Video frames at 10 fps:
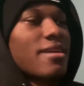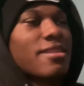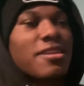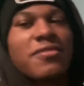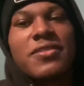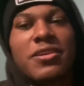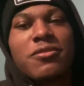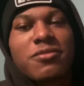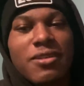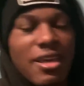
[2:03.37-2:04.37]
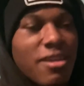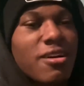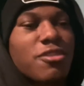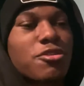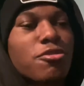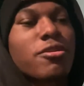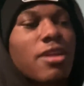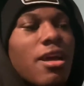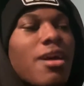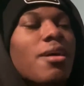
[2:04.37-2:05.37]
This video kind of cut short,
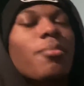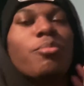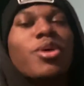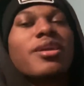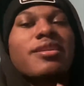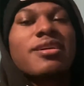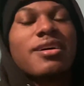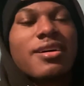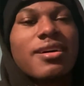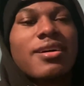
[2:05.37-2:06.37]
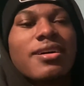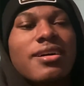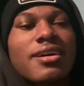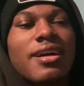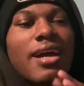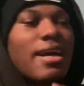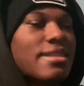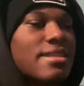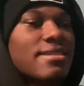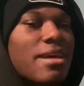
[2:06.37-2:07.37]
but at
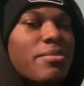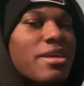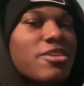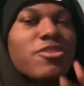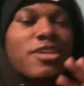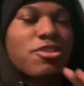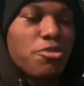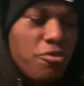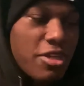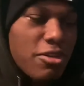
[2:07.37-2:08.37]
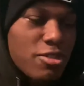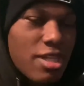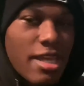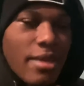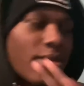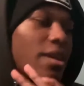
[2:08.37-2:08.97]
least that means you'll get two videos today.